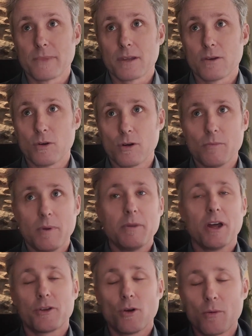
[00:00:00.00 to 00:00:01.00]
or maybe
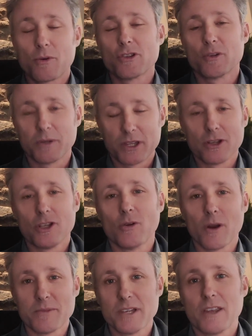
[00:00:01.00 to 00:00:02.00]
not their home currency, but you know
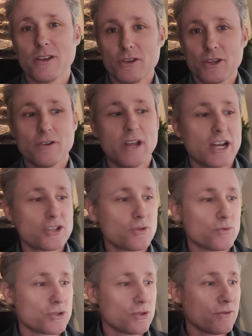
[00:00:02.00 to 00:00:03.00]
what I'm saying, their
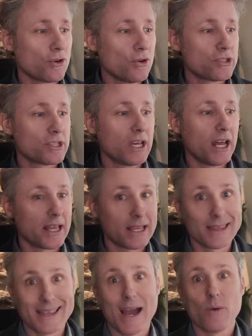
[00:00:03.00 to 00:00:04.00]
national reserve currency. And I
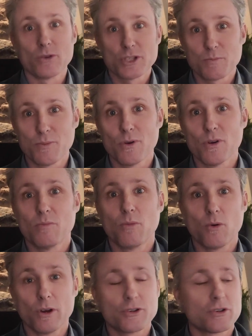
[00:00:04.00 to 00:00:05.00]
think that will spur
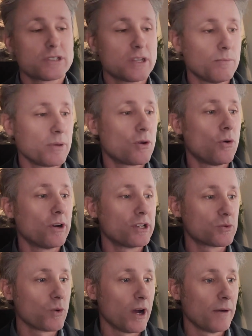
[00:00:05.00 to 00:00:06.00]
more interest in Bitcoin
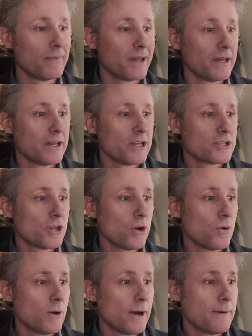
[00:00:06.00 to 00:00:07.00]
as well.
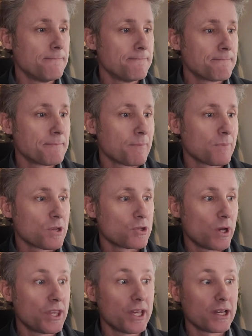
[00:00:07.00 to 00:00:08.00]
So
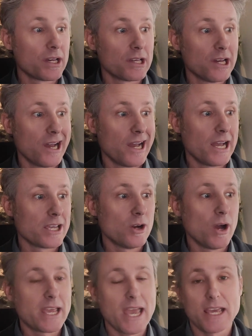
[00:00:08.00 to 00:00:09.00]
I think
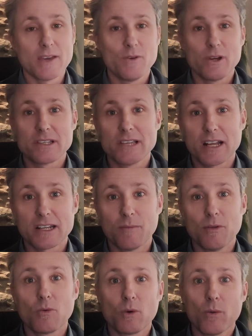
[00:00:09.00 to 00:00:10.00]
I can't give you an exact
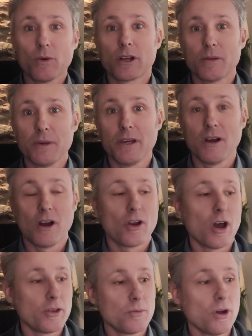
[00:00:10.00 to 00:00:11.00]
number where we're going to be on
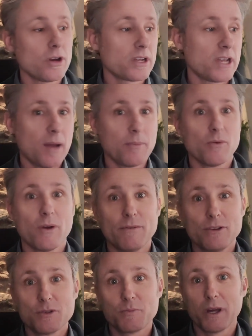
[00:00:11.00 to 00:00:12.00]
either market cap or
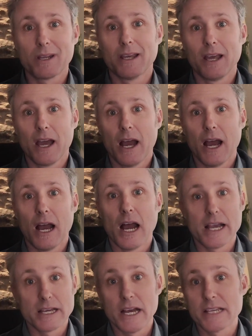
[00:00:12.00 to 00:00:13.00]
revenues, but
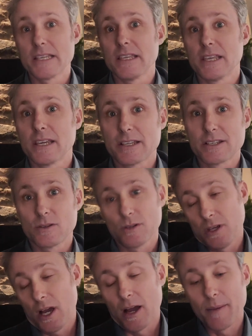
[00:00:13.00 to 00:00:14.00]
I see things.
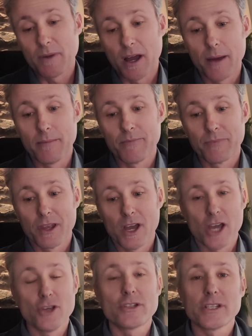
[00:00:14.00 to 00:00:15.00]
Yeah, I
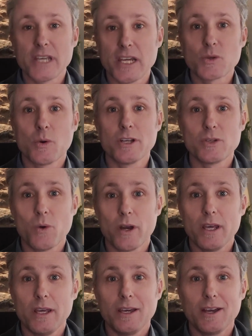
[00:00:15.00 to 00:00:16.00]
used to say in
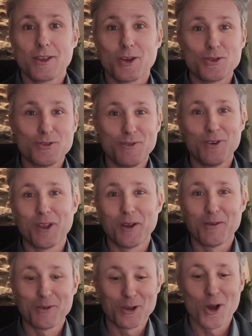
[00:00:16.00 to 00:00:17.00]
2020, those of you
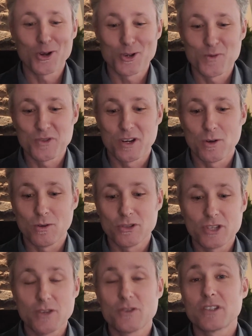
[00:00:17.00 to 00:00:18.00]
that are long-term
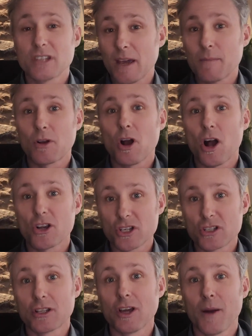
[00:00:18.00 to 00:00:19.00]
shareholders, I used to say I'm
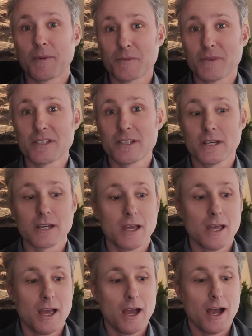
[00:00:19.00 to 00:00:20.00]
cautiously optimistic.
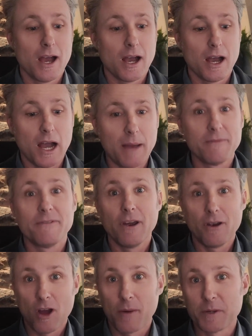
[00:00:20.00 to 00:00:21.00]
I'm
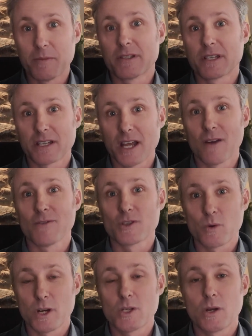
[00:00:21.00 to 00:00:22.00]
very optimistic now for
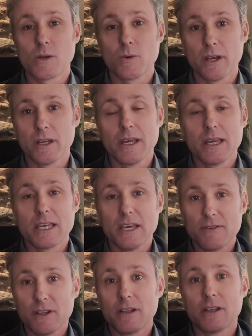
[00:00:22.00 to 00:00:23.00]
2021,
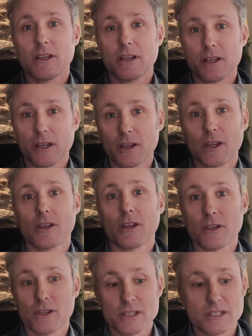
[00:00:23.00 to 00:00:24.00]
given
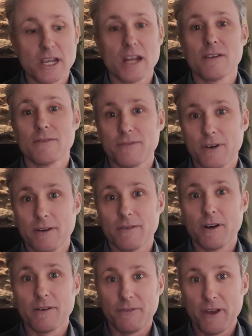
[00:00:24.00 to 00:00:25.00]
the state of
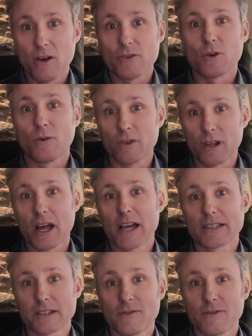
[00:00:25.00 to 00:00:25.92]
affairs over the last